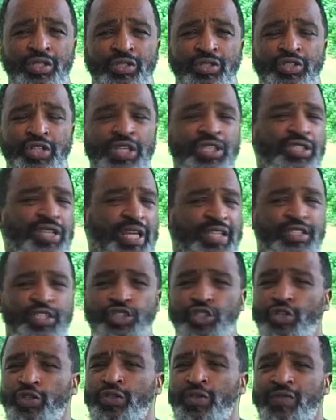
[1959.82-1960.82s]
Just like the
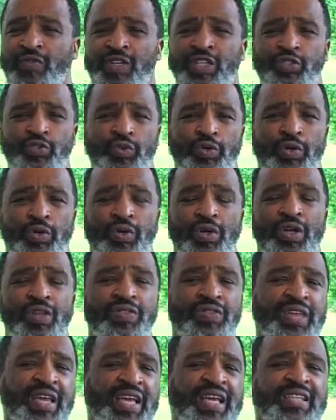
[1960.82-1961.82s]
children of Israel,
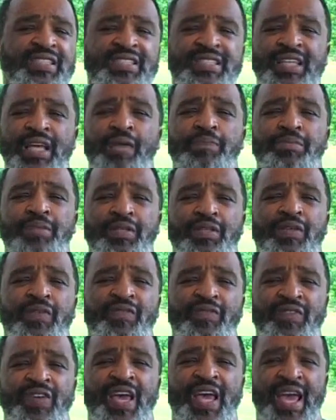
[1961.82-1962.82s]
they accepted the
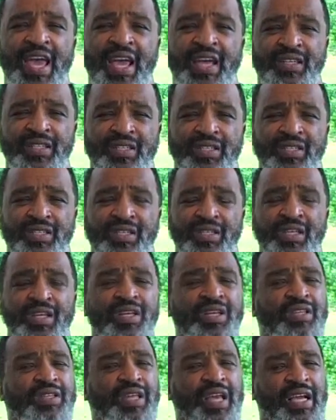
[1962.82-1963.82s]
fact
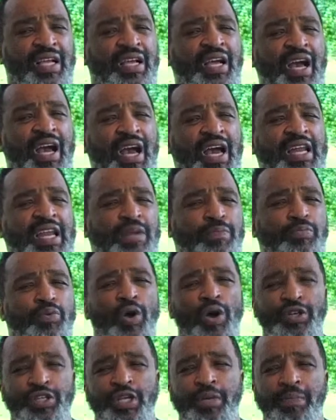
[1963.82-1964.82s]
that God had
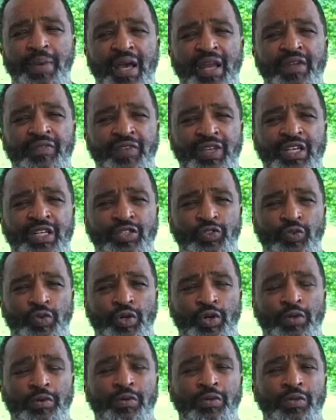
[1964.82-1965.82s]
brought them out of
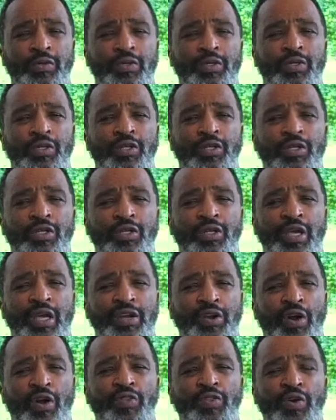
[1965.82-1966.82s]
Israel.
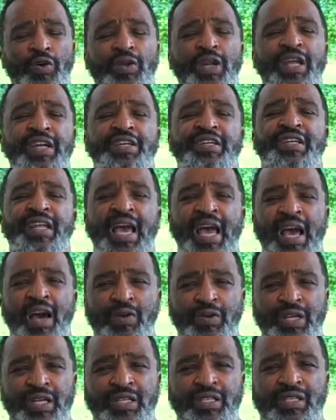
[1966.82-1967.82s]
And although they
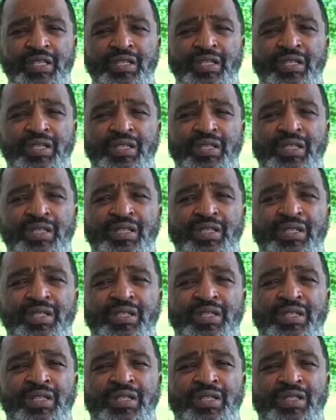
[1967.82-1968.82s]
doubted
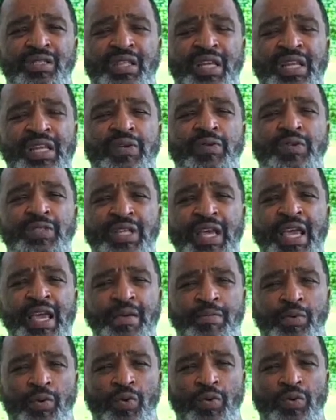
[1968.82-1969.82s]
that he was
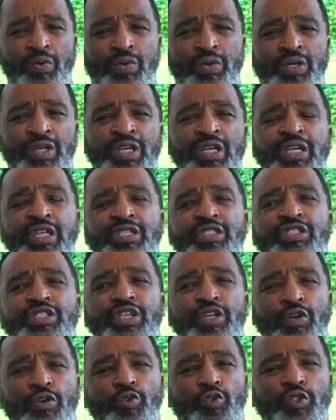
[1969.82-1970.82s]
able, he
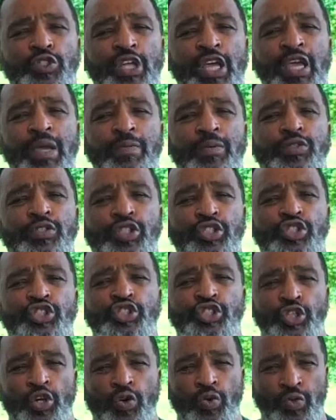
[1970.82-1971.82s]
still was able to
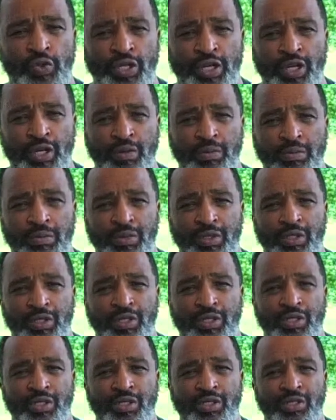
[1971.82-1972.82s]
show them
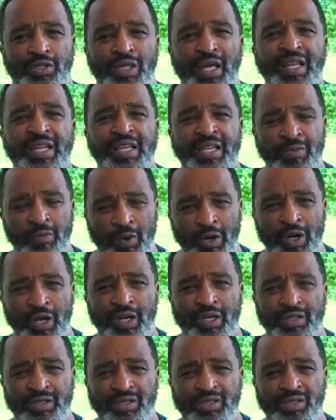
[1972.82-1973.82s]
that he
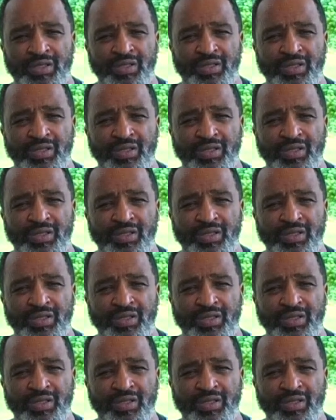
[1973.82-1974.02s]
was.